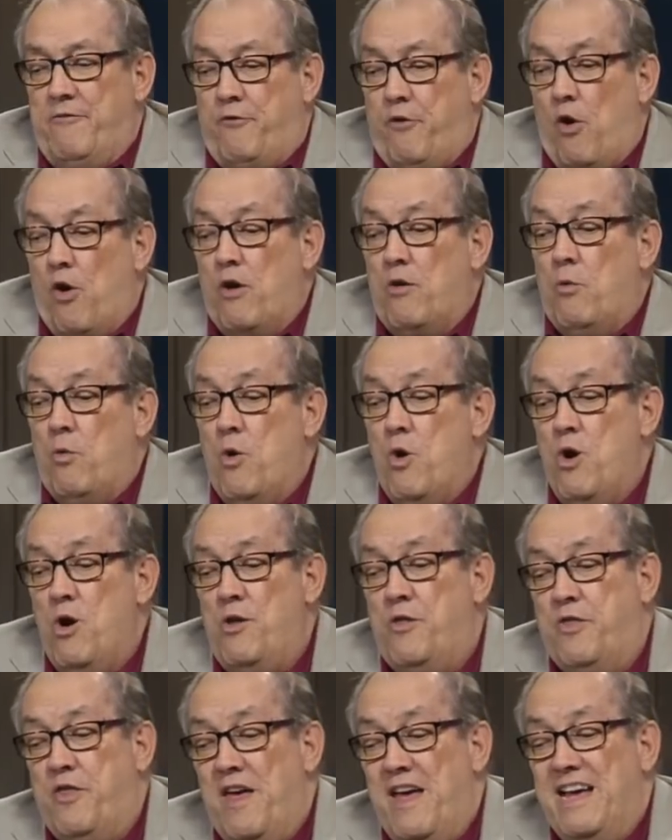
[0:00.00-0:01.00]
Fort
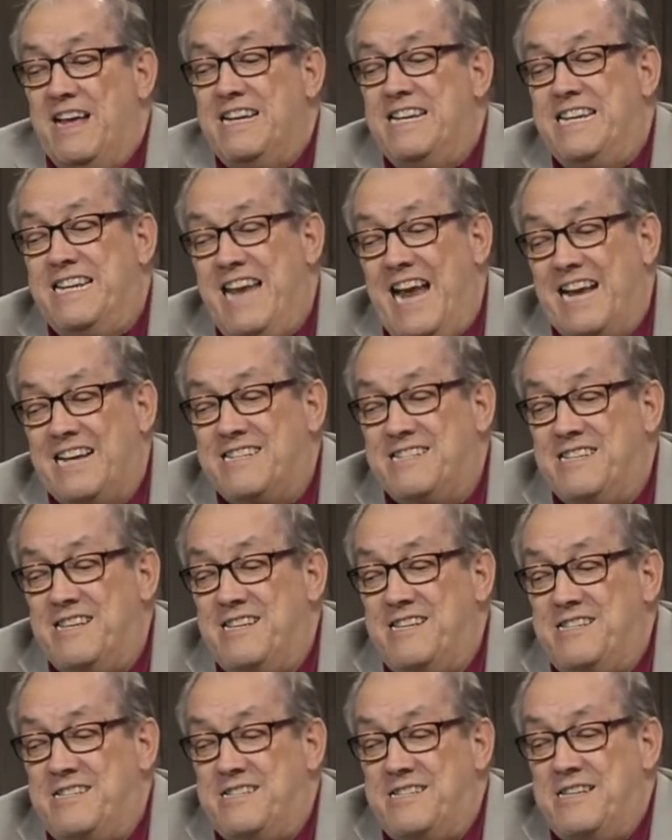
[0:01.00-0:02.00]
Worth,
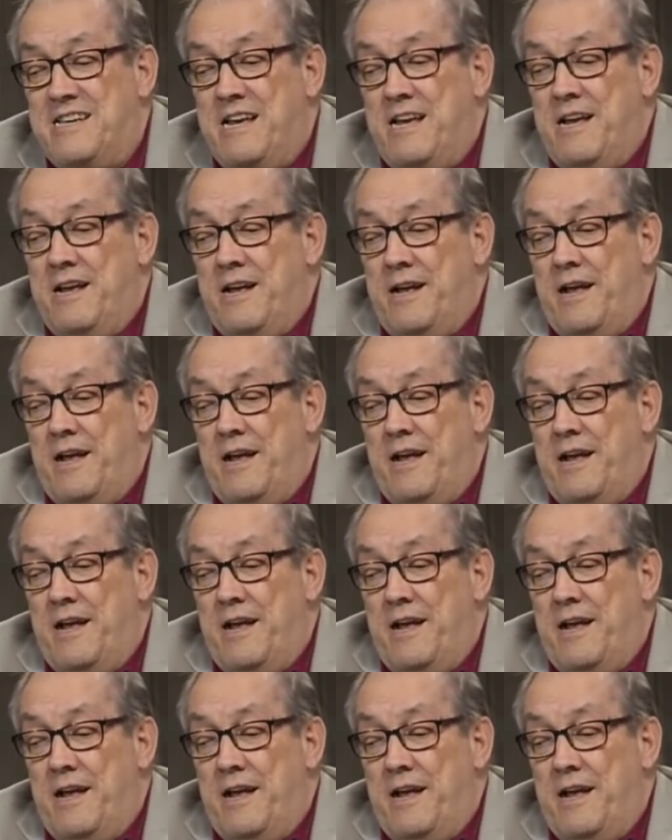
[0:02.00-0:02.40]
Texas,